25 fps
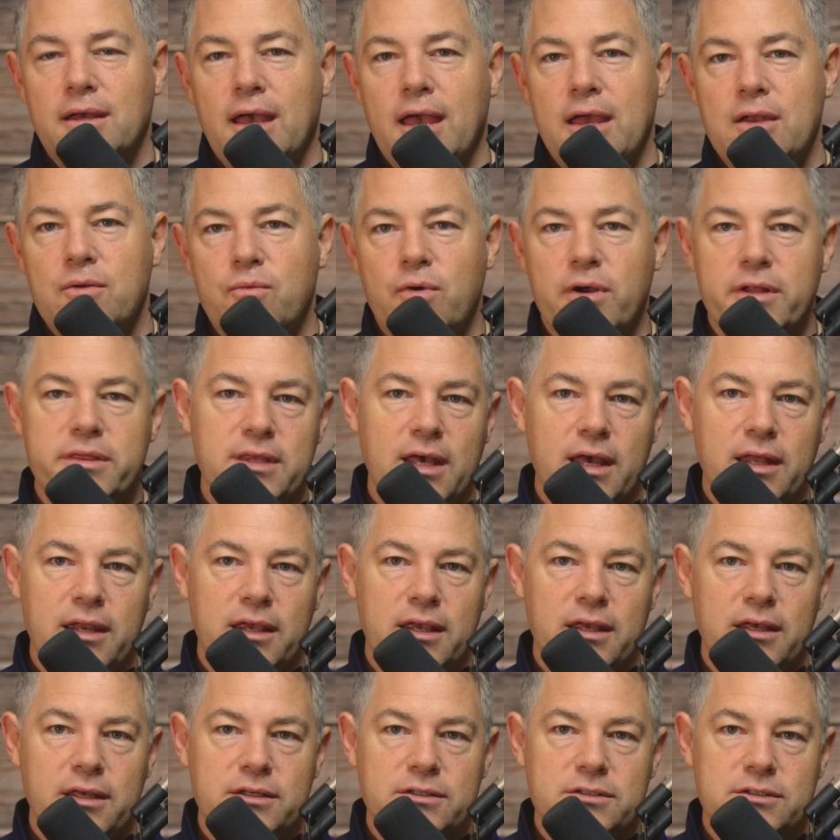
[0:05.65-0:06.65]
and what that
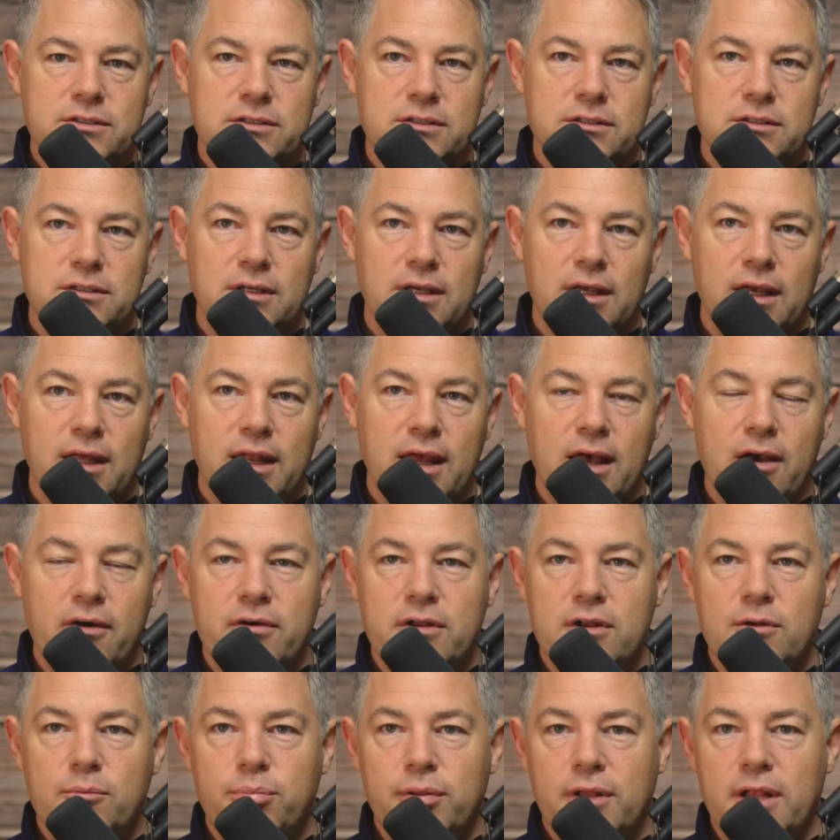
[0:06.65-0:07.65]
is and
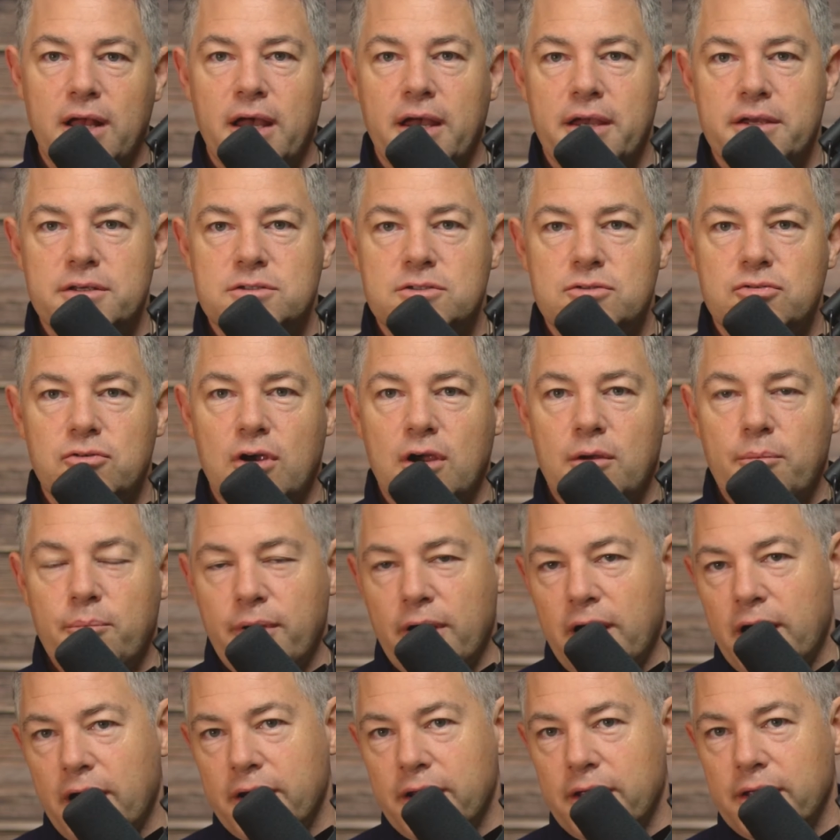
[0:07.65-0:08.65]
how it applies to our
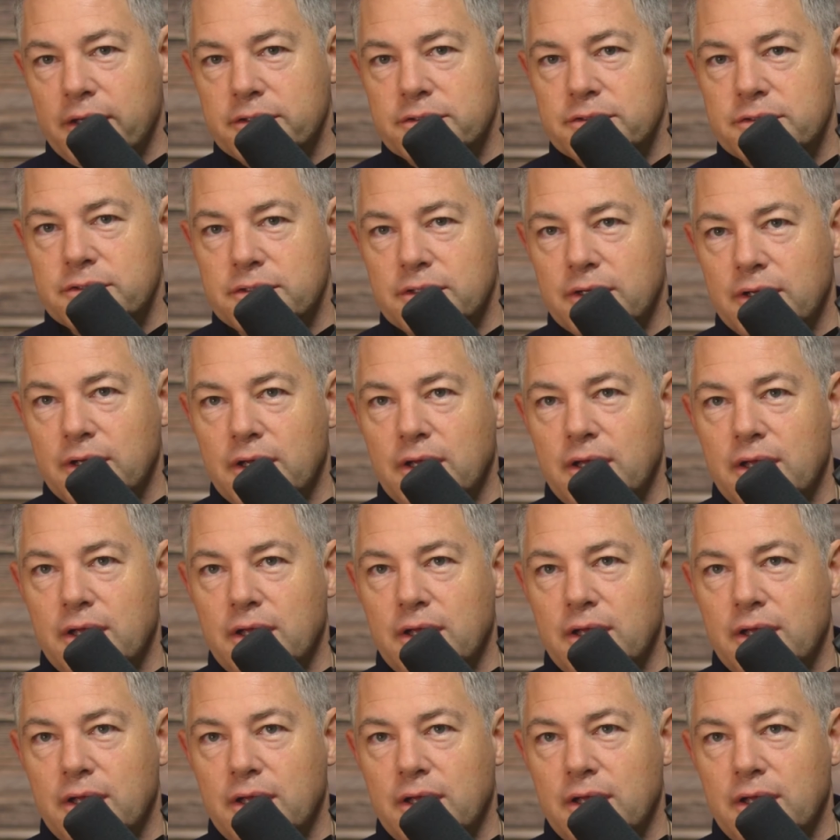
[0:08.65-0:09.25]
bodies.